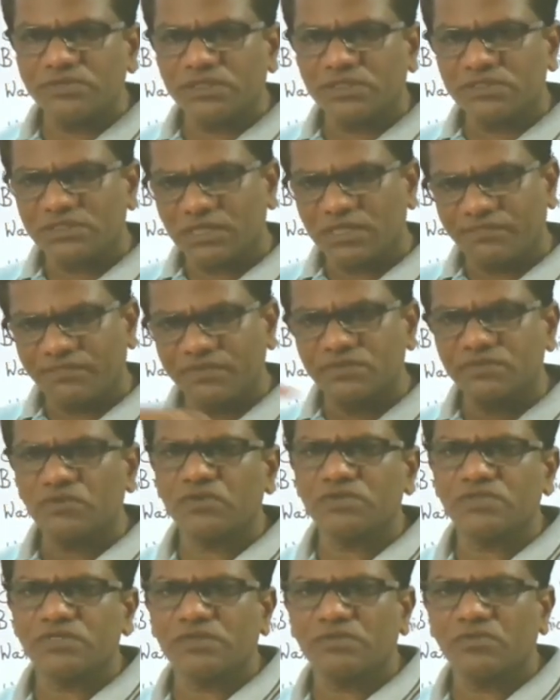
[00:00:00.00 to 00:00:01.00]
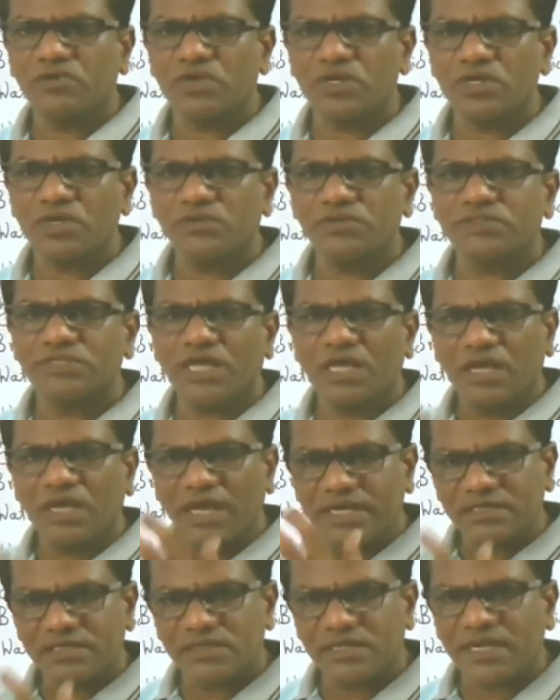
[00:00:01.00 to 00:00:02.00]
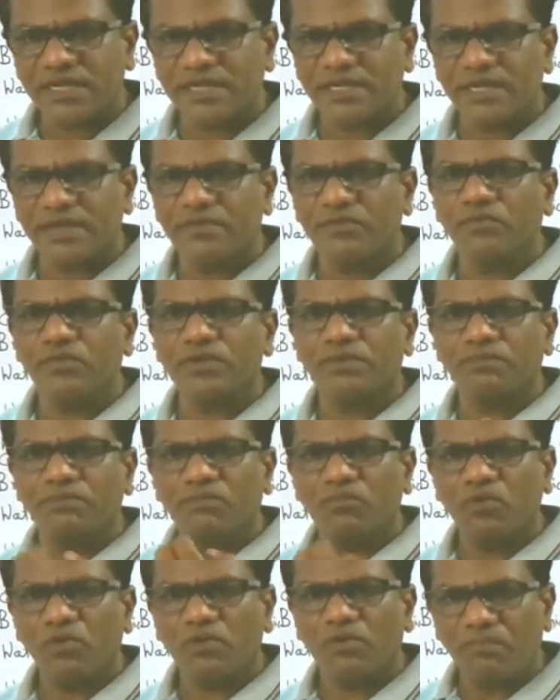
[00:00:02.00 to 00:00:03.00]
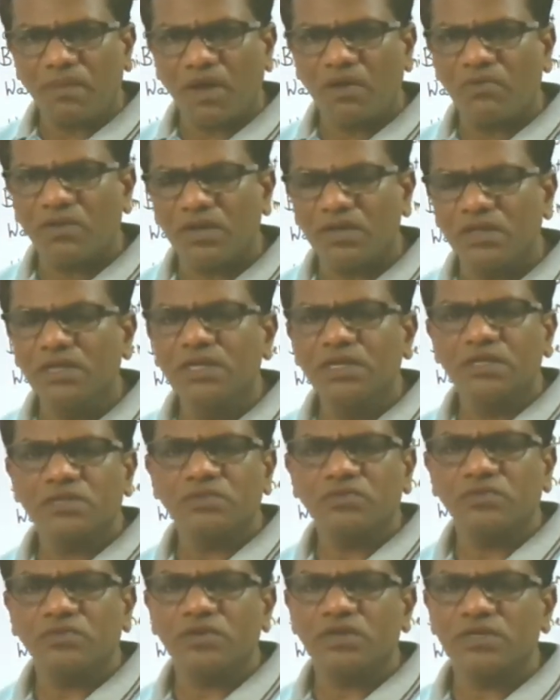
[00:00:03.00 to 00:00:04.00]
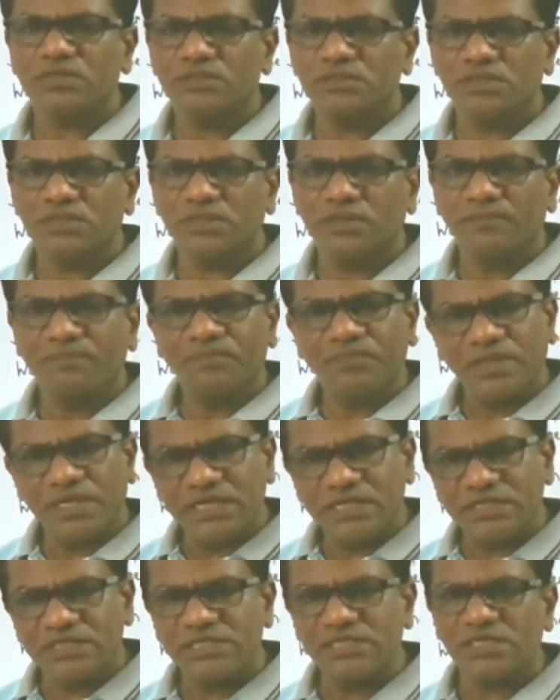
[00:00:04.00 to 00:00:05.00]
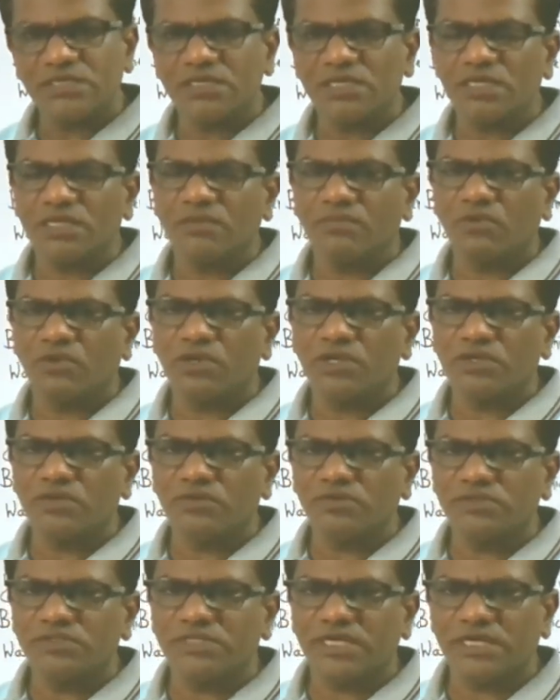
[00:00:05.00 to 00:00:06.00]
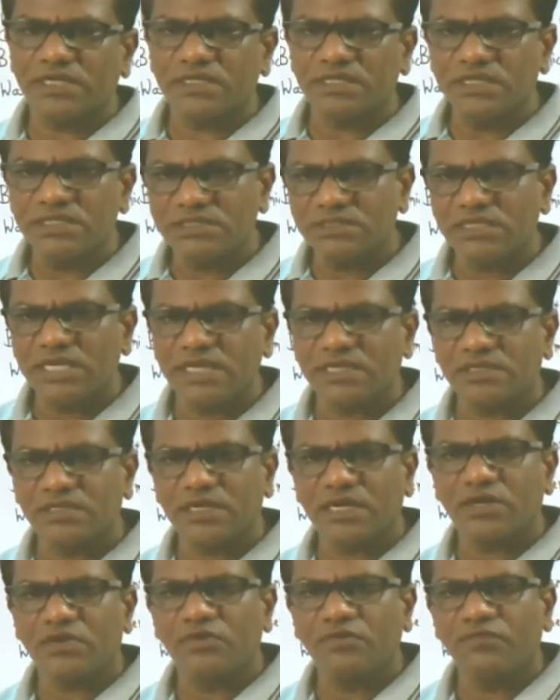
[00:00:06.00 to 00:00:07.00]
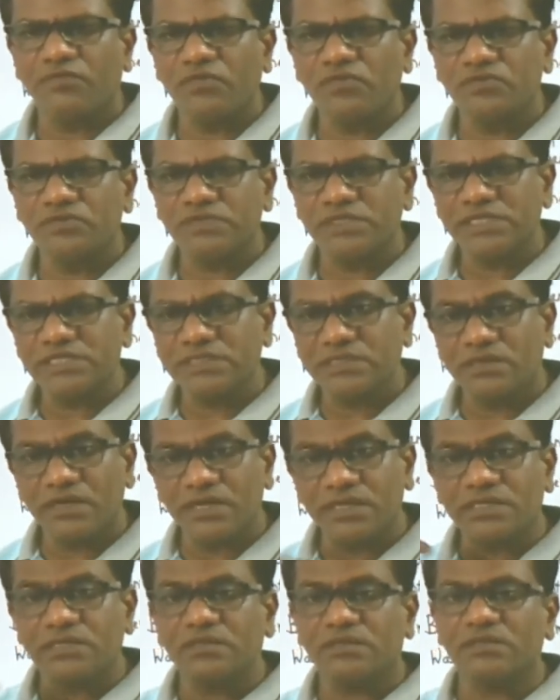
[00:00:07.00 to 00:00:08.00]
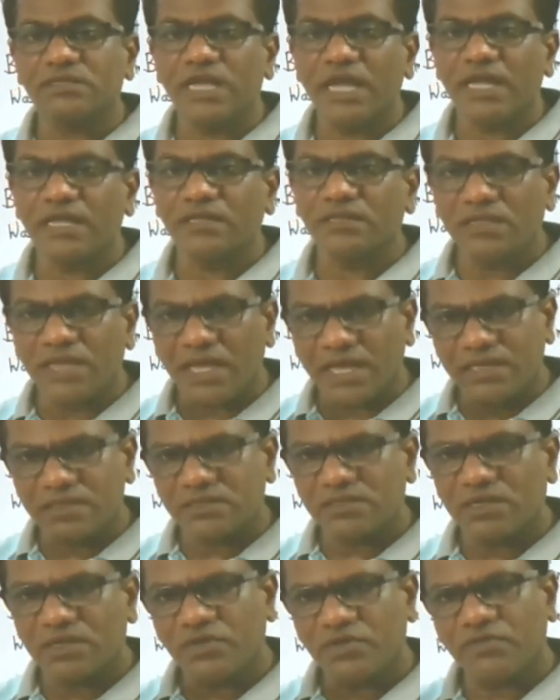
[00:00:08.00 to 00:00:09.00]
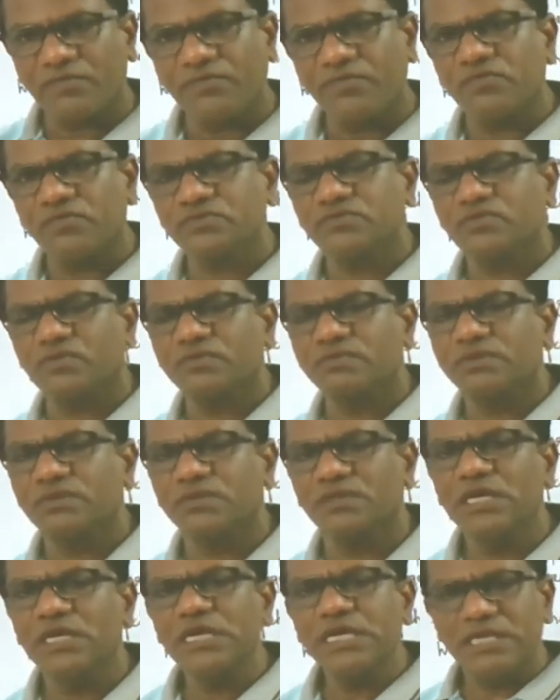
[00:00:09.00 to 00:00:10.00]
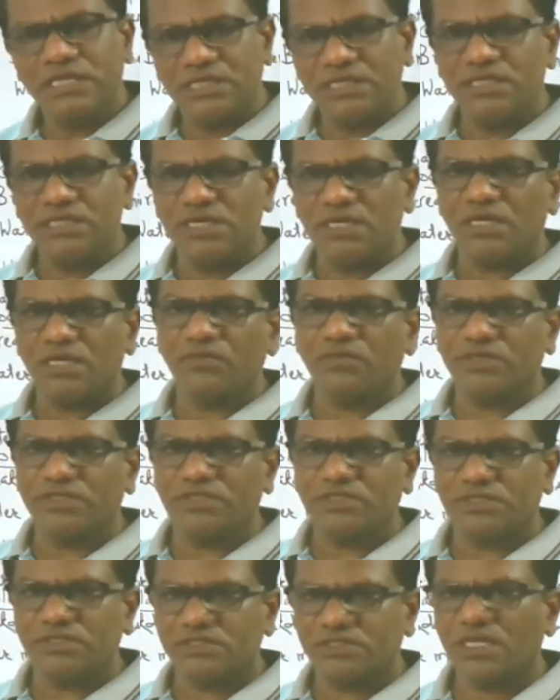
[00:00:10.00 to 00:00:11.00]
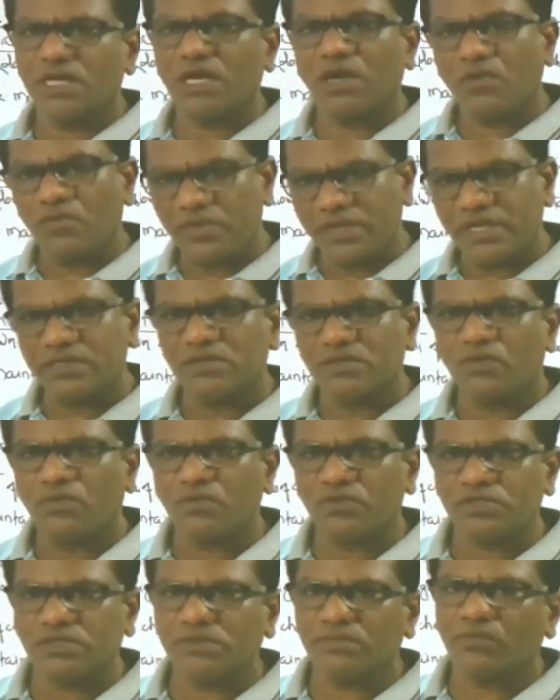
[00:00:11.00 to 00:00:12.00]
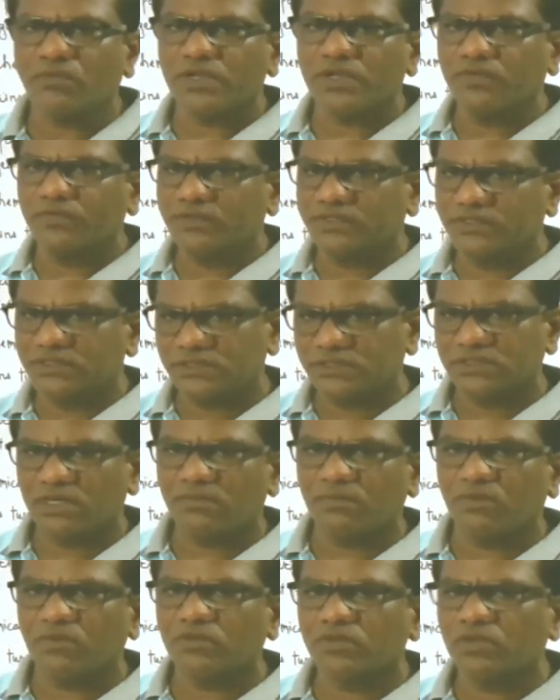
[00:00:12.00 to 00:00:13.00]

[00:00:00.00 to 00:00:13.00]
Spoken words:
The surface water molecules are attracted with more power towards the interior molecules, and this attractive force is greater than the attractive force of the air which is surrounding the water body, which is above the